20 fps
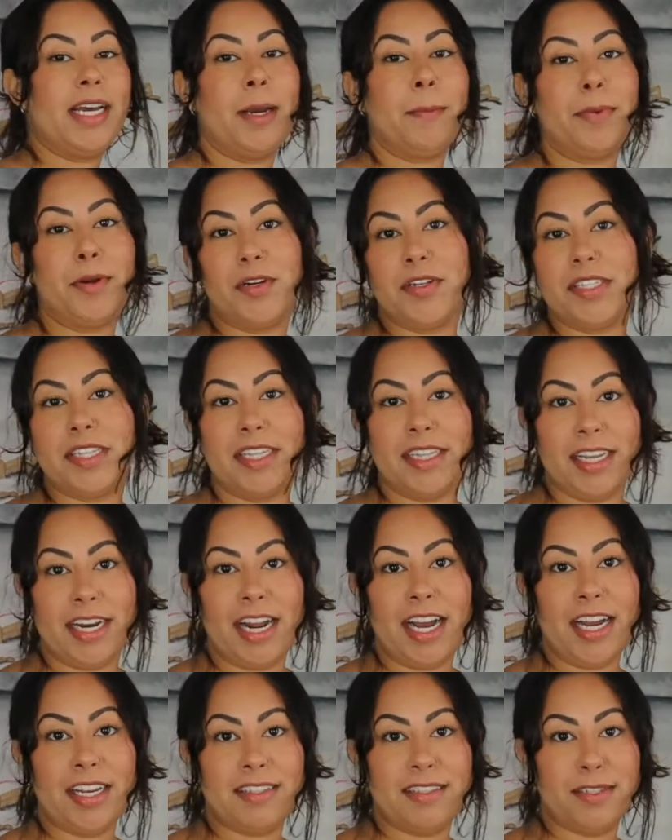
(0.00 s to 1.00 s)
that person that
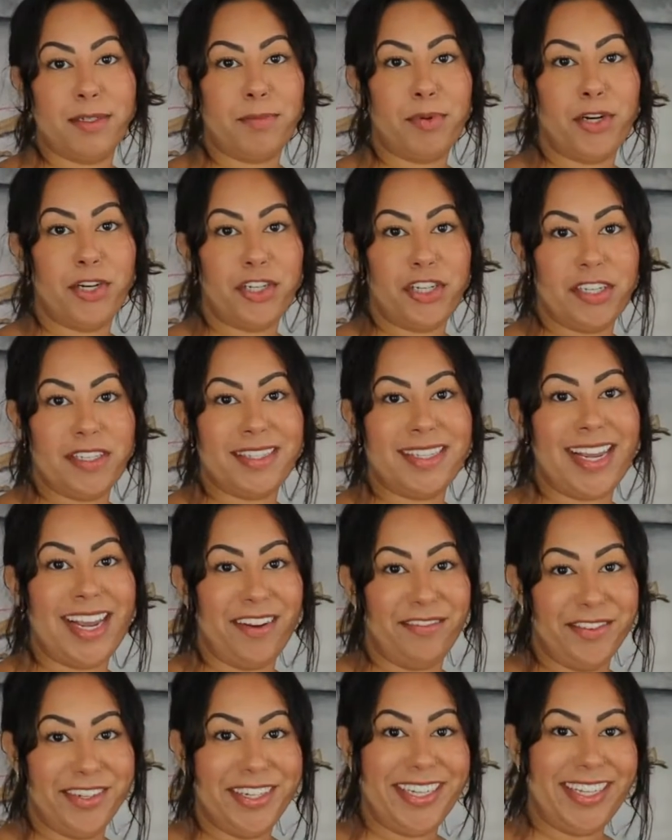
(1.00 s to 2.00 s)
has to purchase
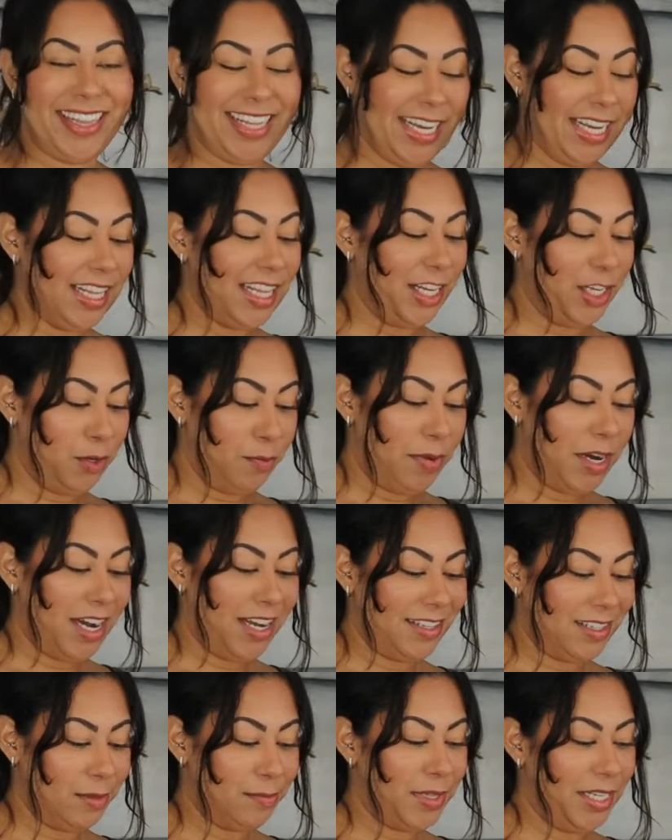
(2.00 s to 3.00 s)
everything that you
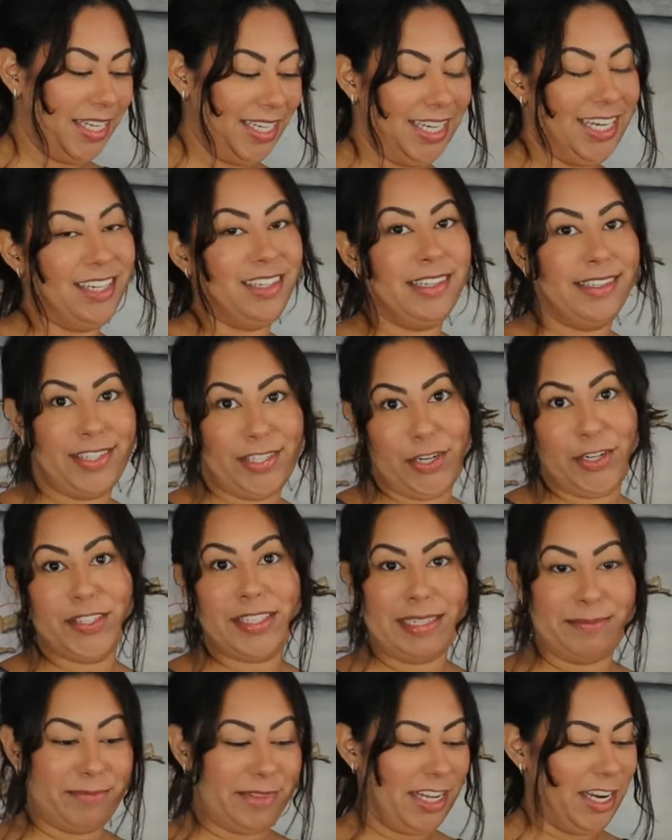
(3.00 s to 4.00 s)
possibly need to start
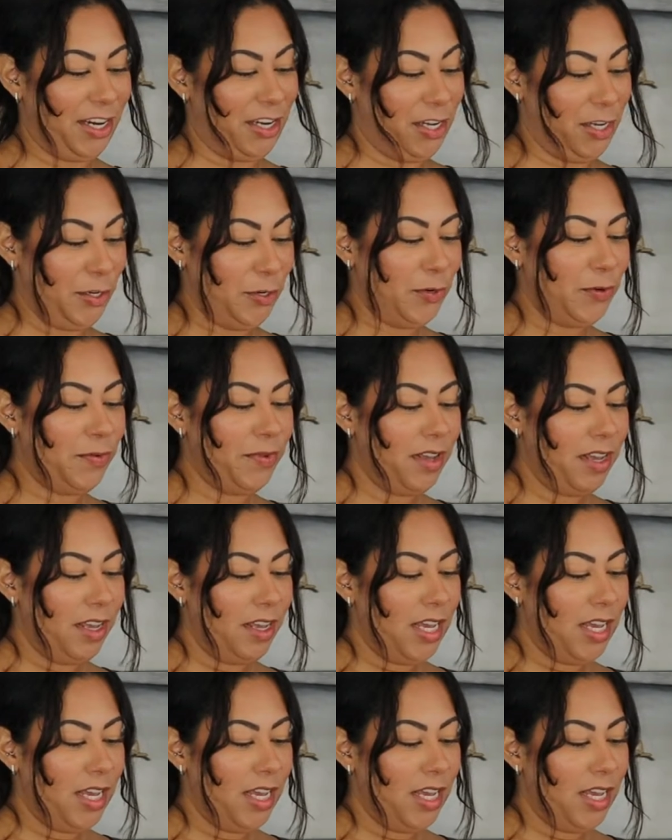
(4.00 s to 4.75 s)
something new.